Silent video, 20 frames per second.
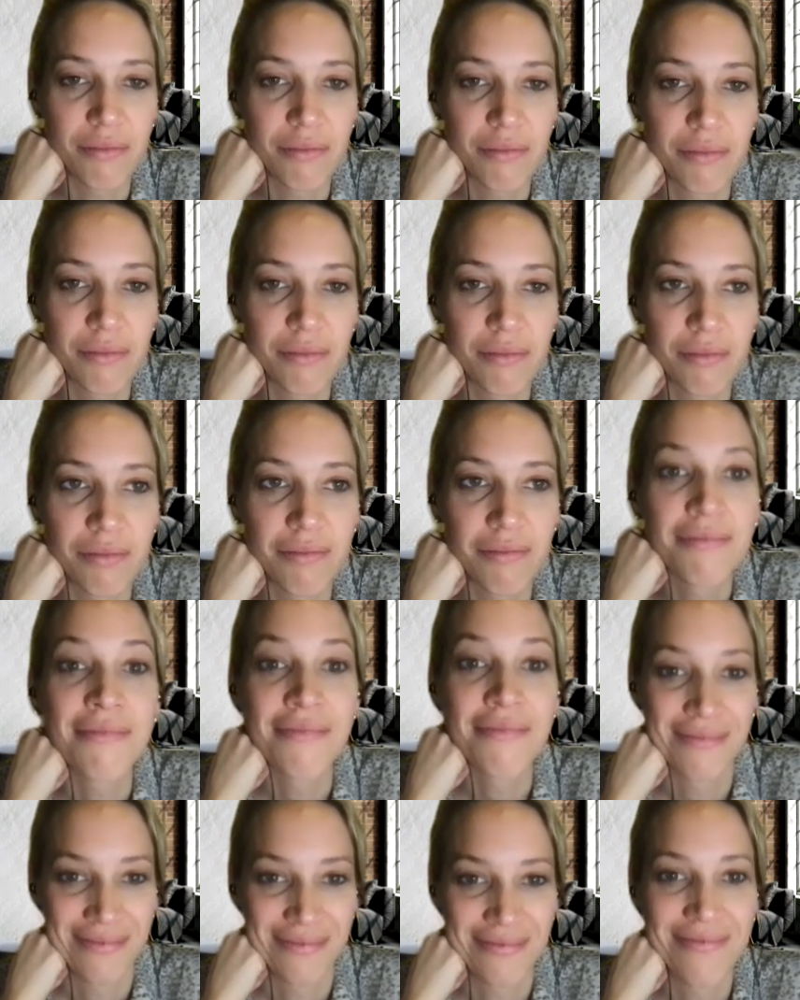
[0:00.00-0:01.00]

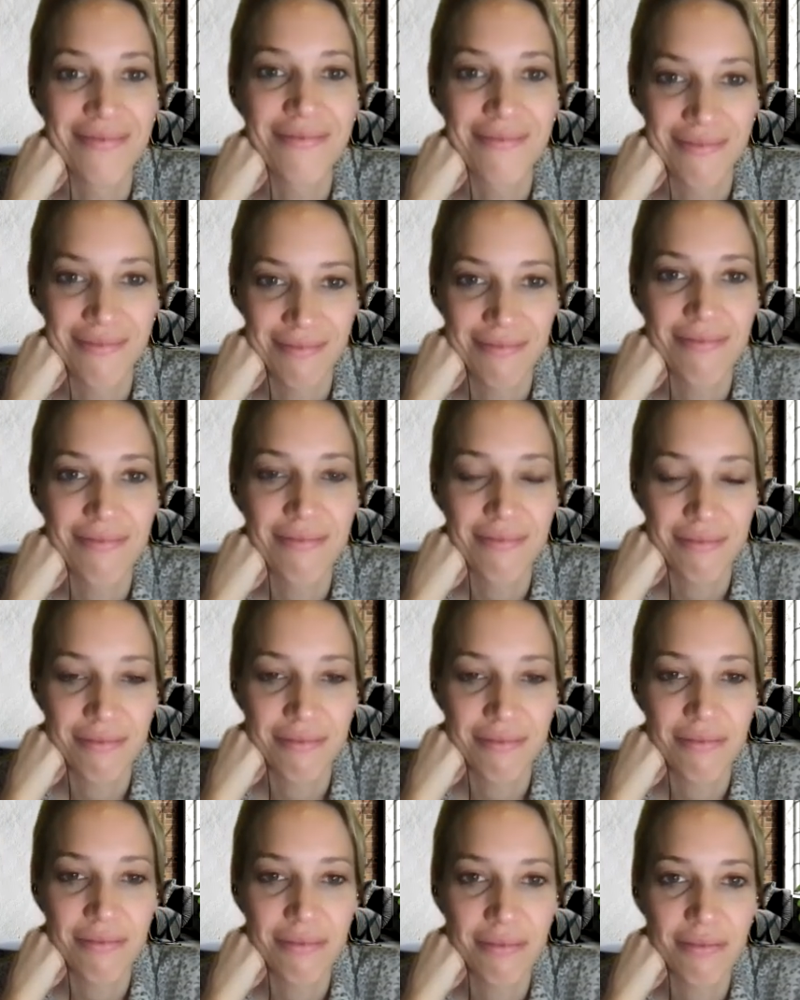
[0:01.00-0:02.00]

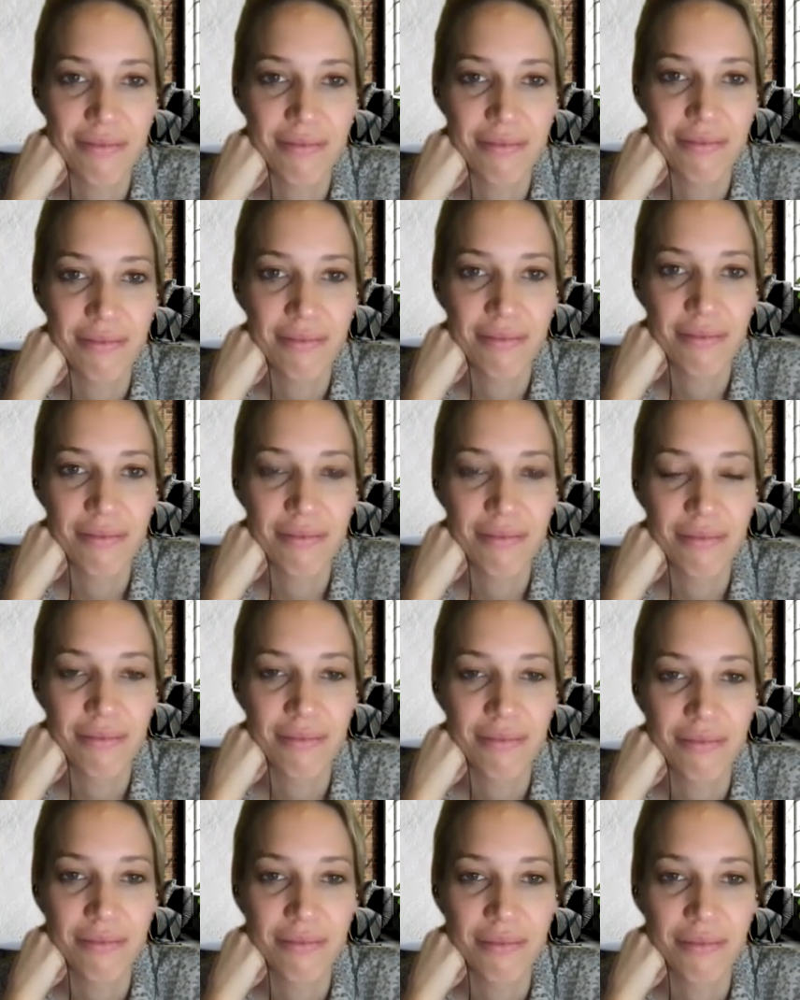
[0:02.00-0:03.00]

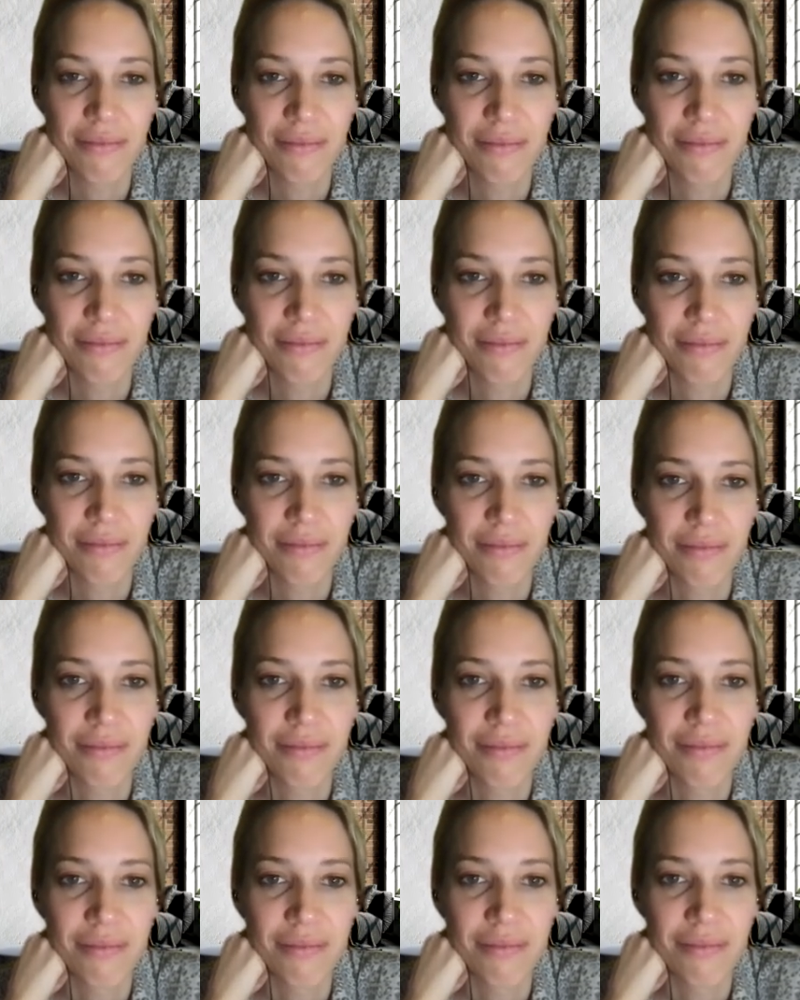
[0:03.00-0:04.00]

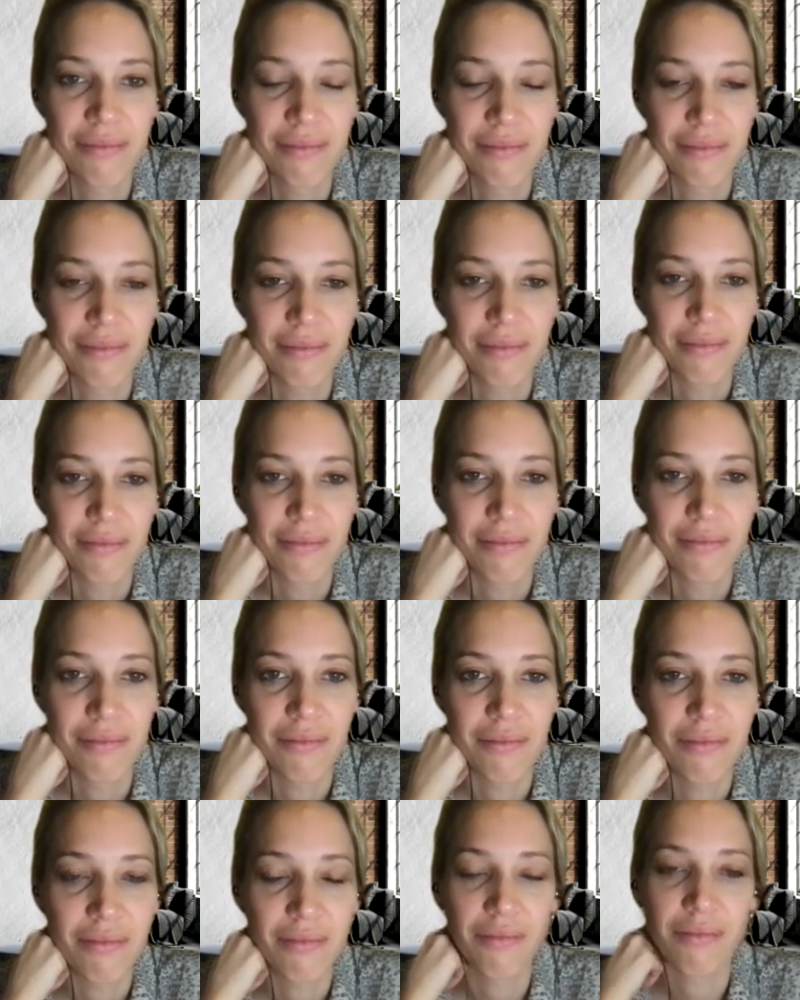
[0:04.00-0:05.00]

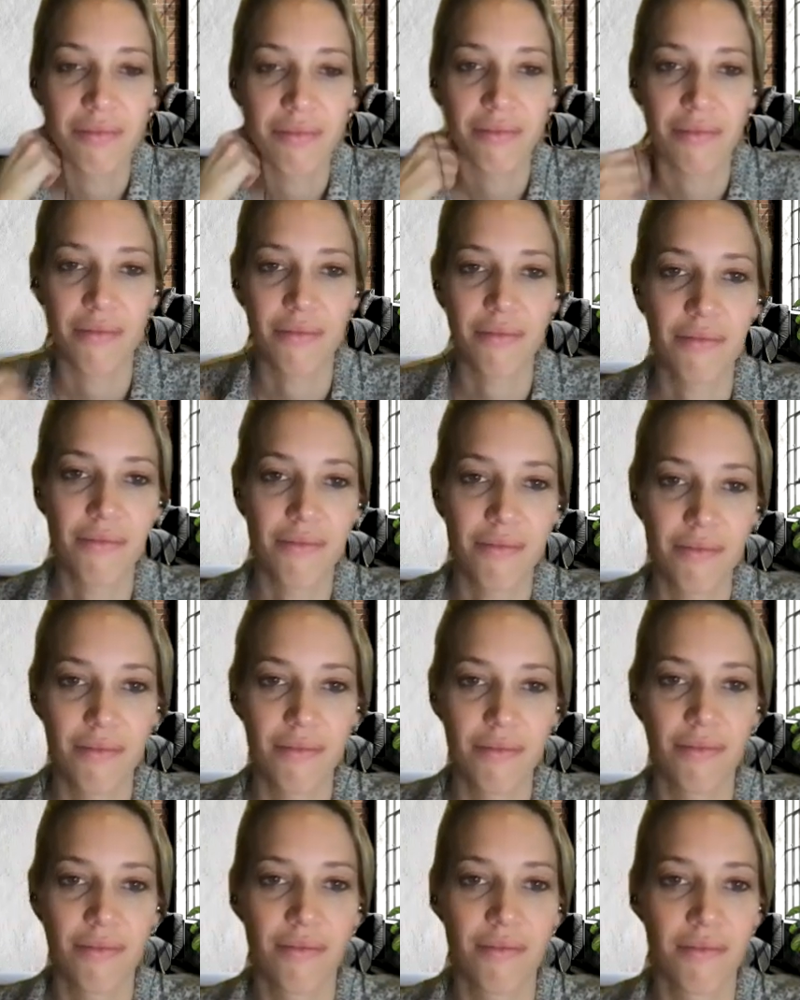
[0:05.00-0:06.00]

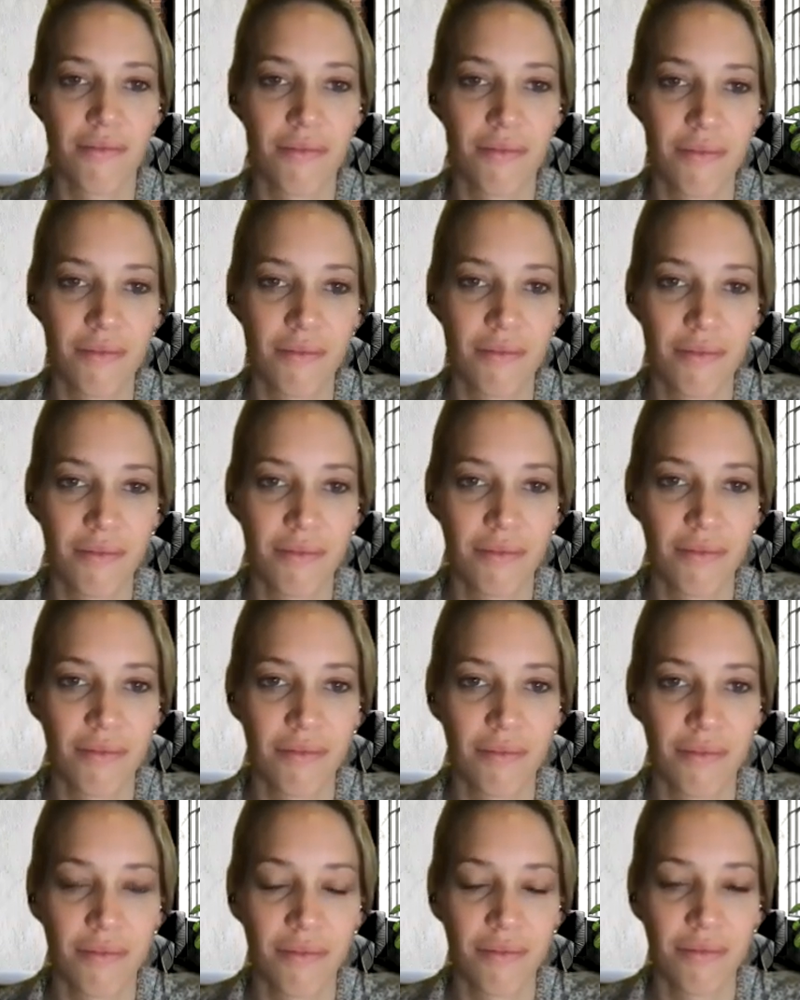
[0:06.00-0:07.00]

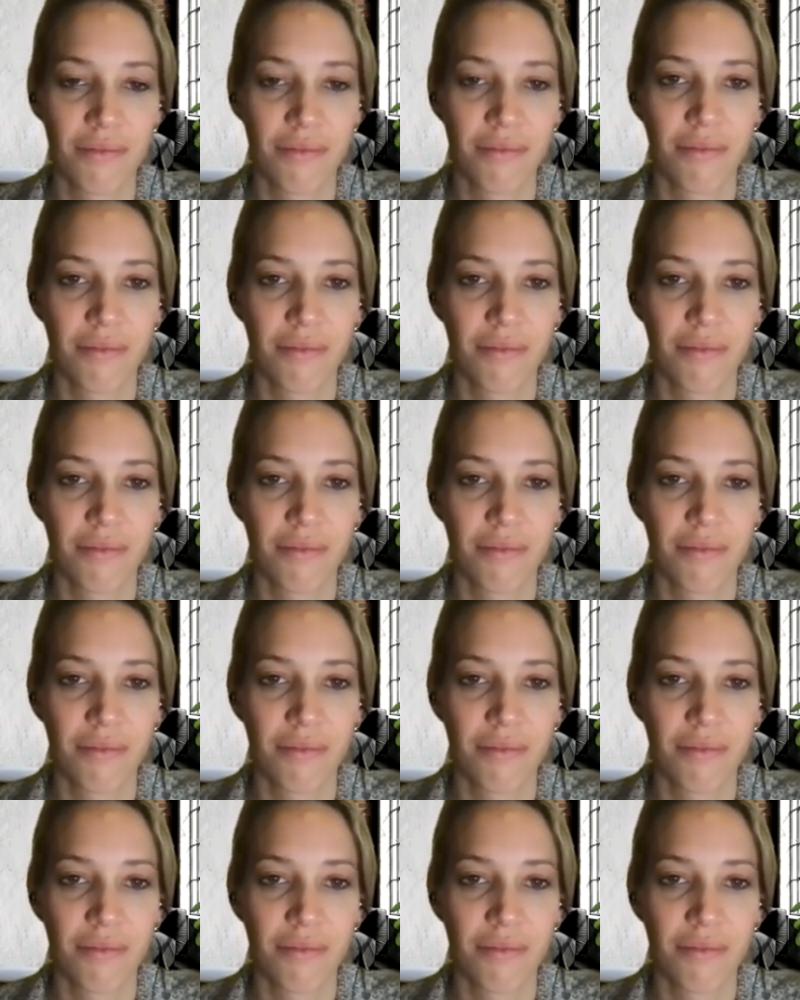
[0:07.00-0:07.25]
[no speech]